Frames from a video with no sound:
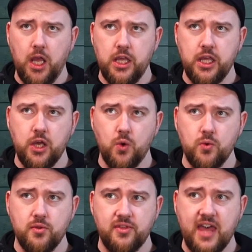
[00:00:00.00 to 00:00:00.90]

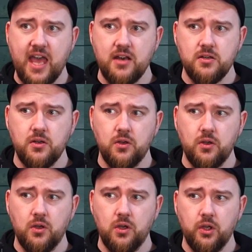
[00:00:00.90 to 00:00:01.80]
You then
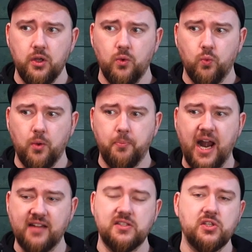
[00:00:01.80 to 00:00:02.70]
will
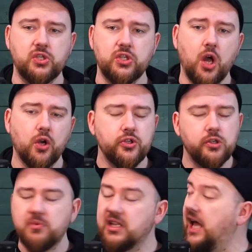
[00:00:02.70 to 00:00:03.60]
practice a song,
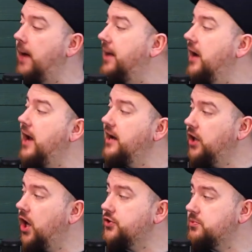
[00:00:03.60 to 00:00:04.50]
something like Brown Eyed
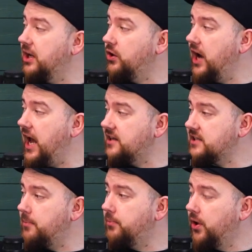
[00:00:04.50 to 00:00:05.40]
Girls would be a great
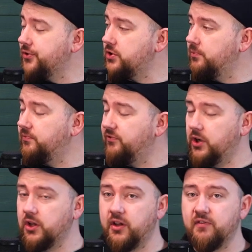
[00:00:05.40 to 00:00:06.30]
example. Fantastic. Some
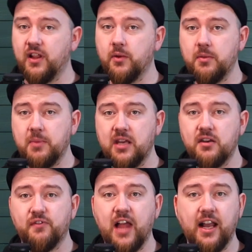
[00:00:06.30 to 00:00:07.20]
funny-looking fellow with a beard and
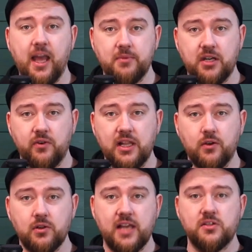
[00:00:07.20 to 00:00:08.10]
a flat cap did a really
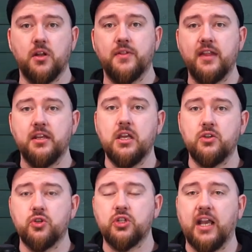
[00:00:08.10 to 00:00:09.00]
good lesson on that you
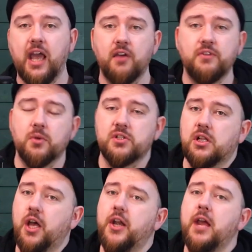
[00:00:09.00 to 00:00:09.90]
should check out if you want to
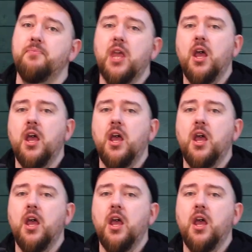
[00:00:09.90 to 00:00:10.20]
learn it.